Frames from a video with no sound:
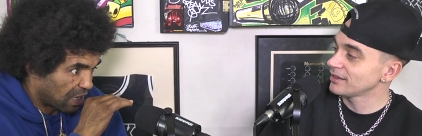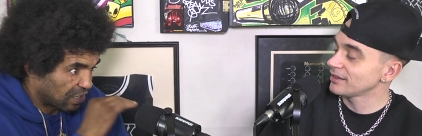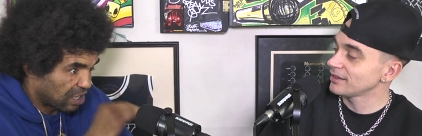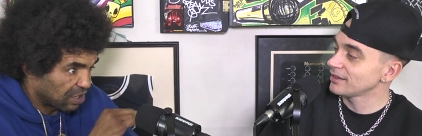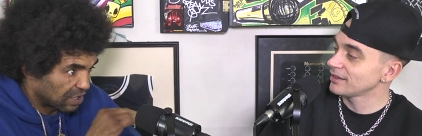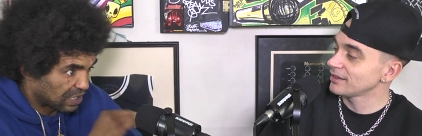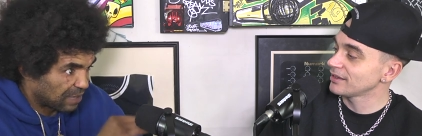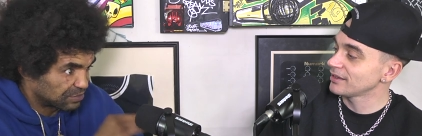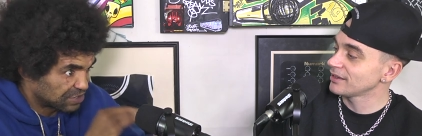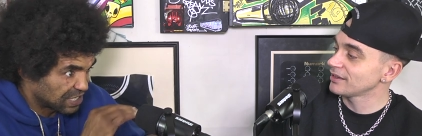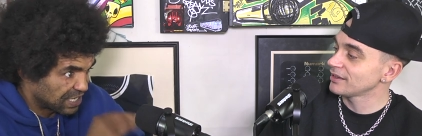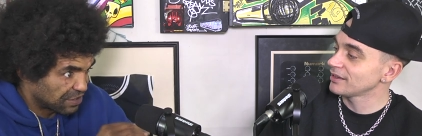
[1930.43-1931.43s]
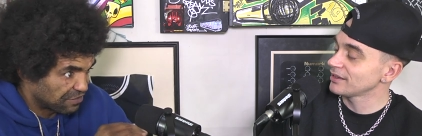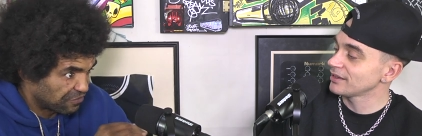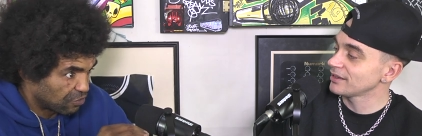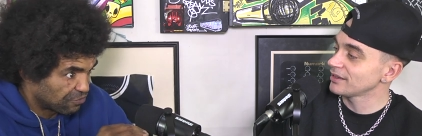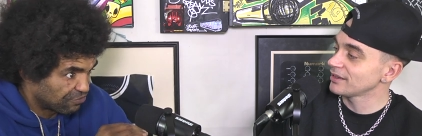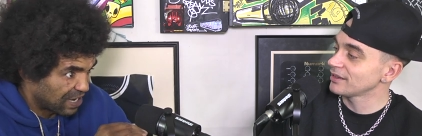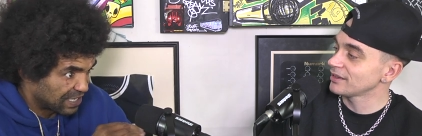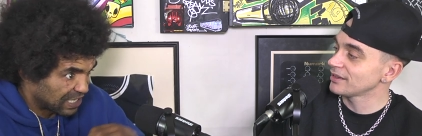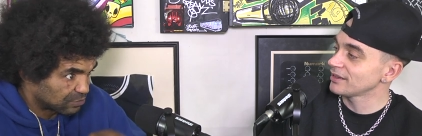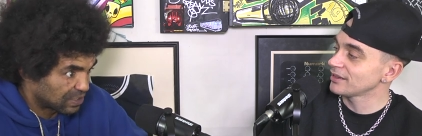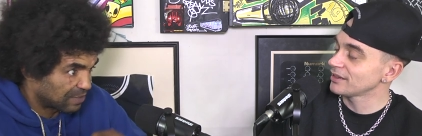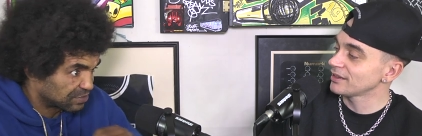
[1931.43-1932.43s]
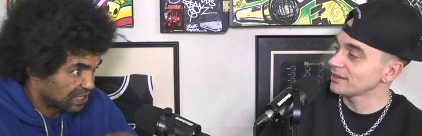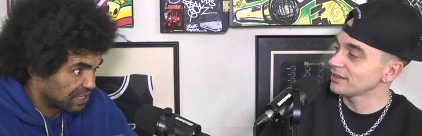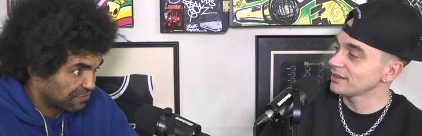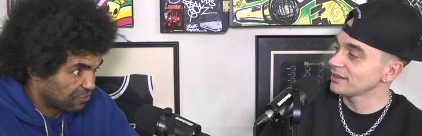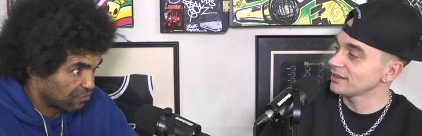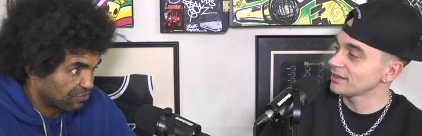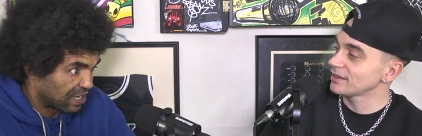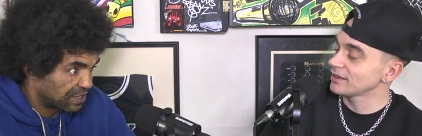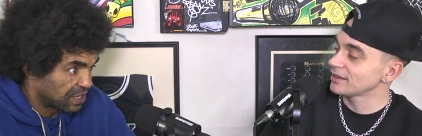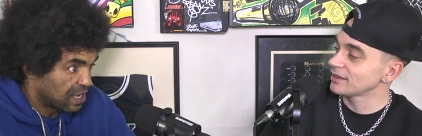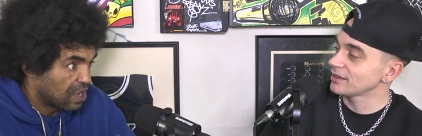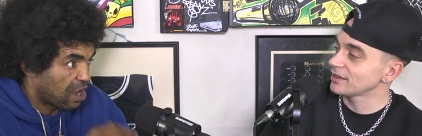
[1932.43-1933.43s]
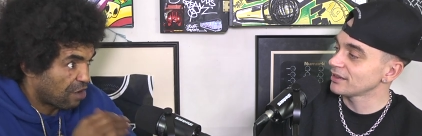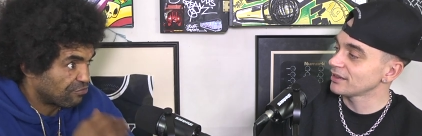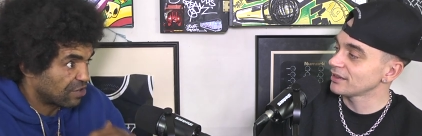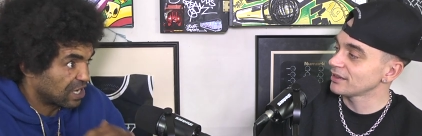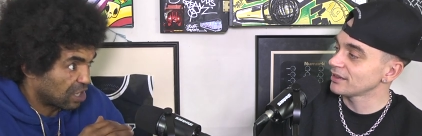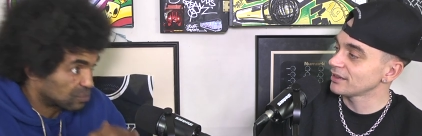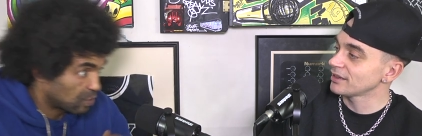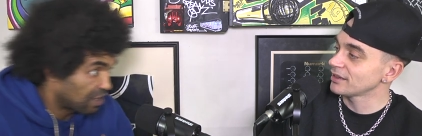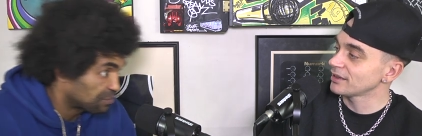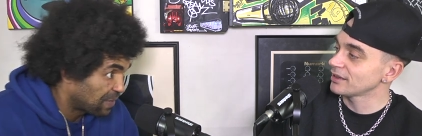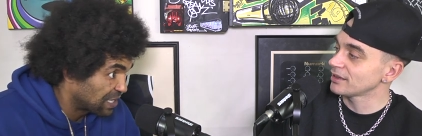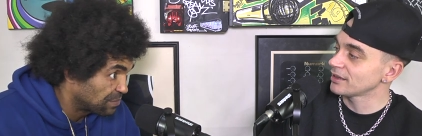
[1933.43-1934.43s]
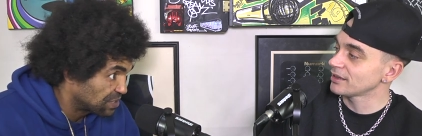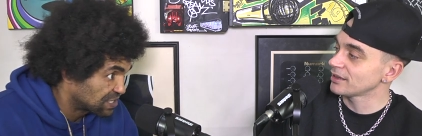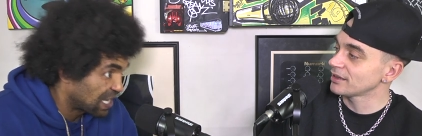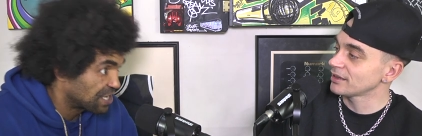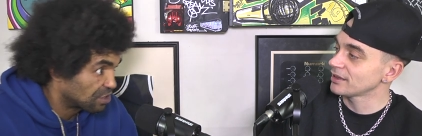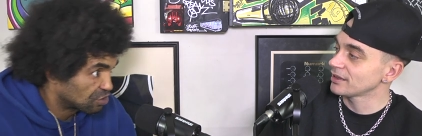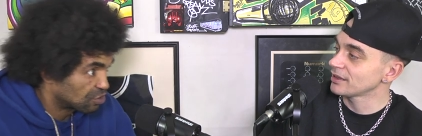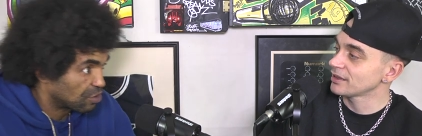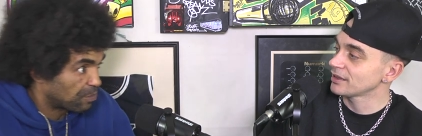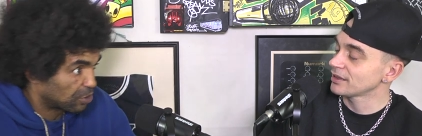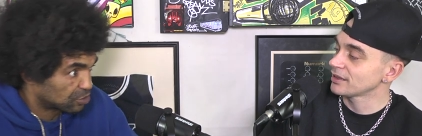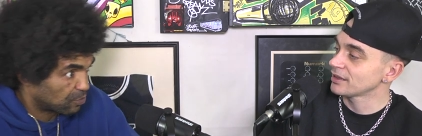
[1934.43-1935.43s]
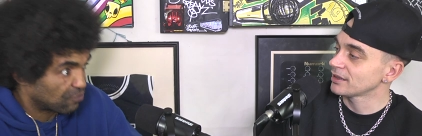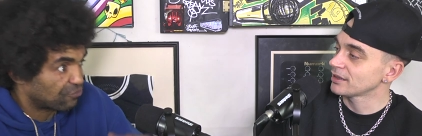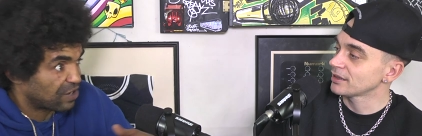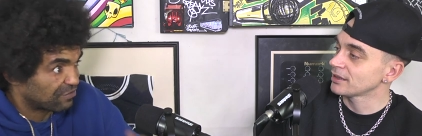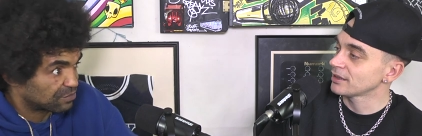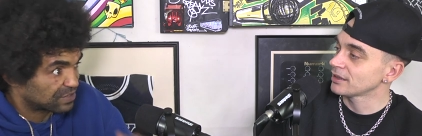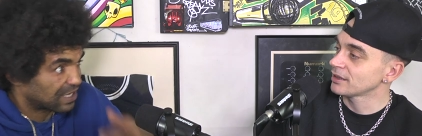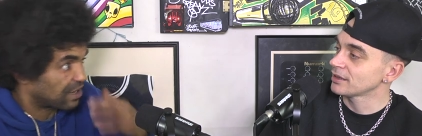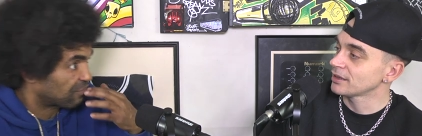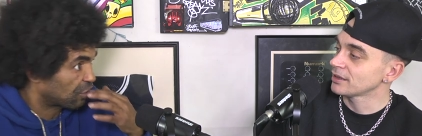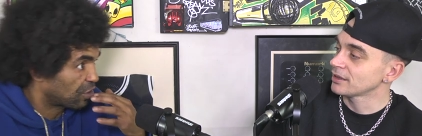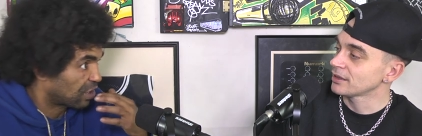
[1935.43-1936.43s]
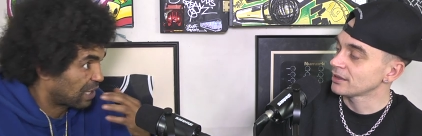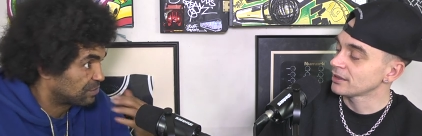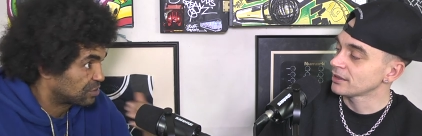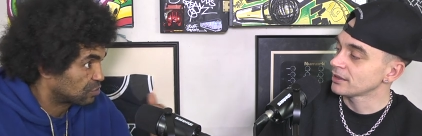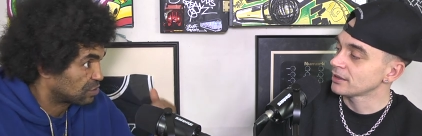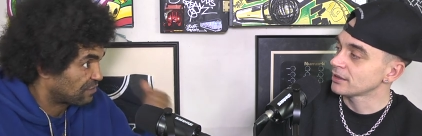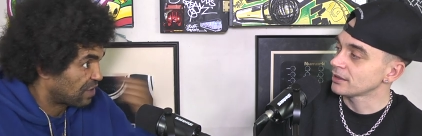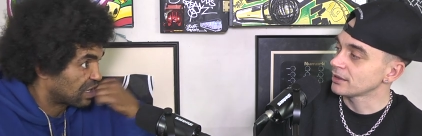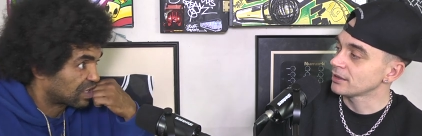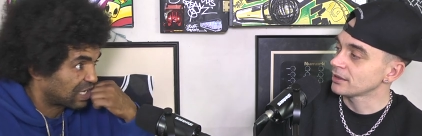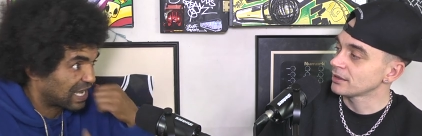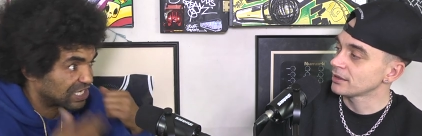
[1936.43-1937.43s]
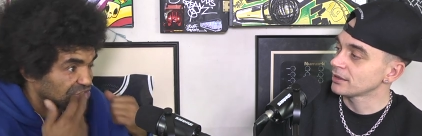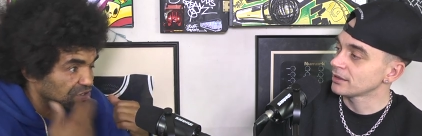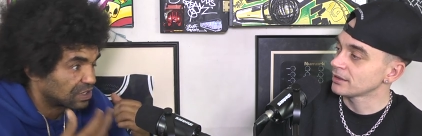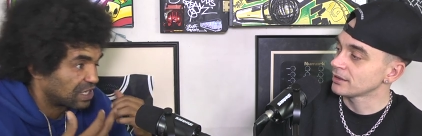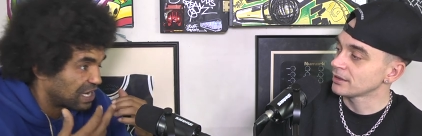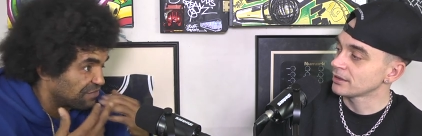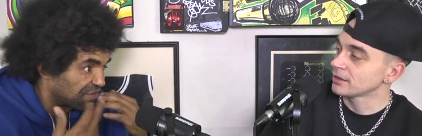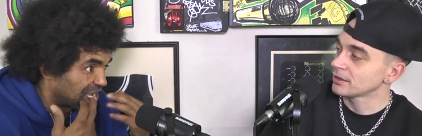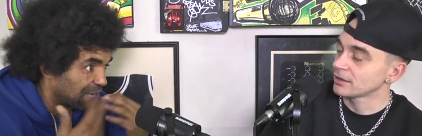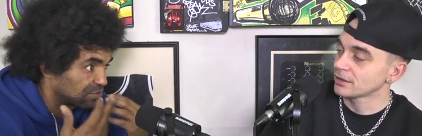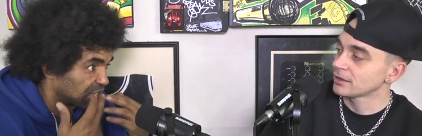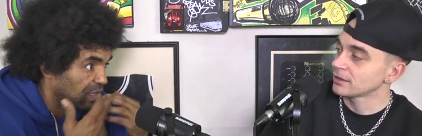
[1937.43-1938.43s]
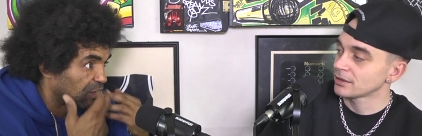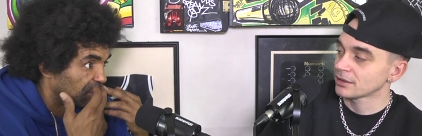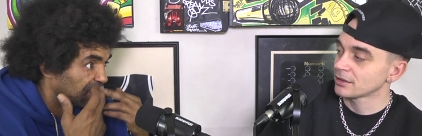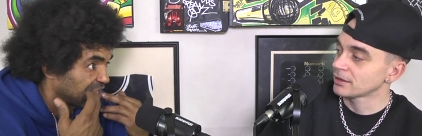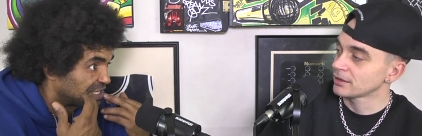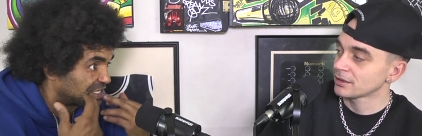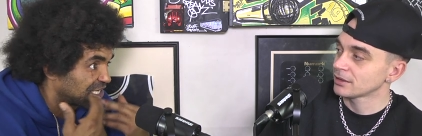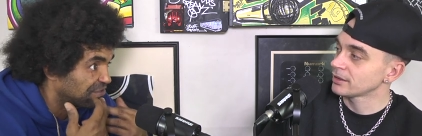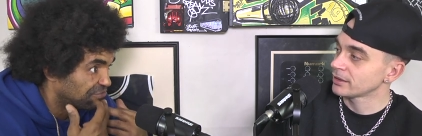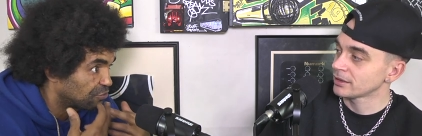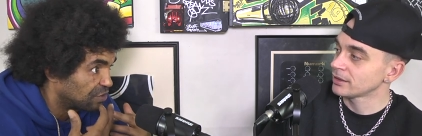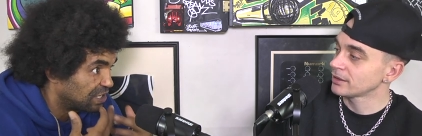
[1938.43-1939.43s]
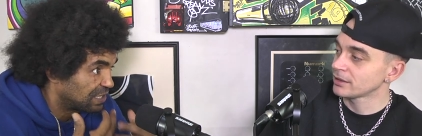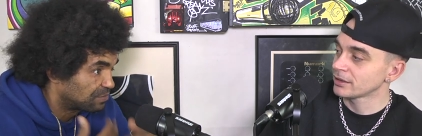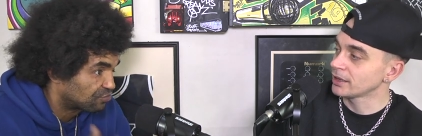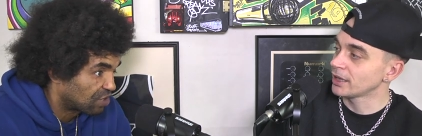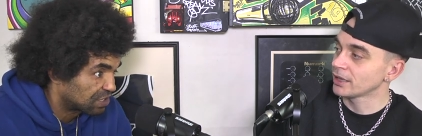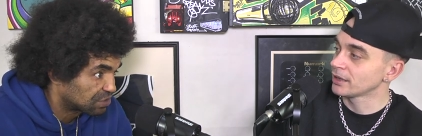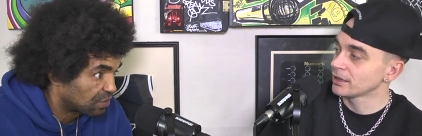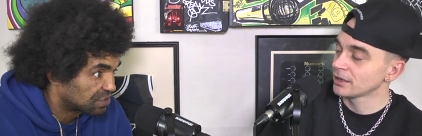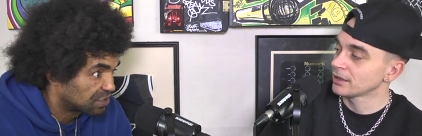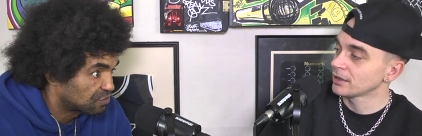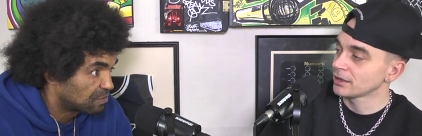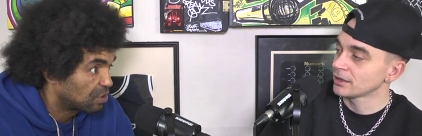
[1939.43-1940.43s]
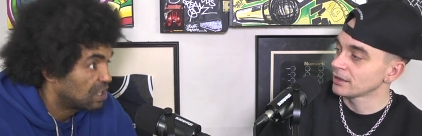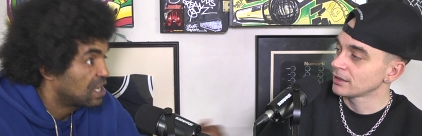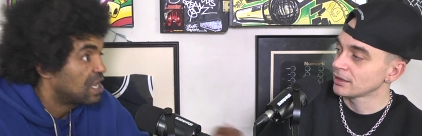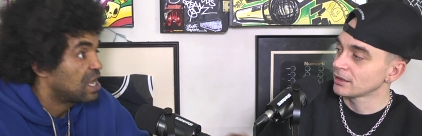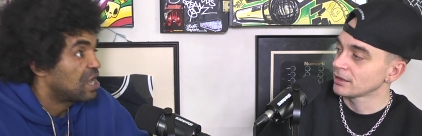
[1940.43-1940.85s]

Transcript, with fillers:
Speaker 1: I uh, uh, come to the end of the fourth round, as we come to the end of the fourth round, I realised where I'd made a mistake, it was possible for another mistake, and I've got no gum shield. So if I yeah. clash and anything happens, then I'm going to get tea through the lips, yeah. right? So I said to him,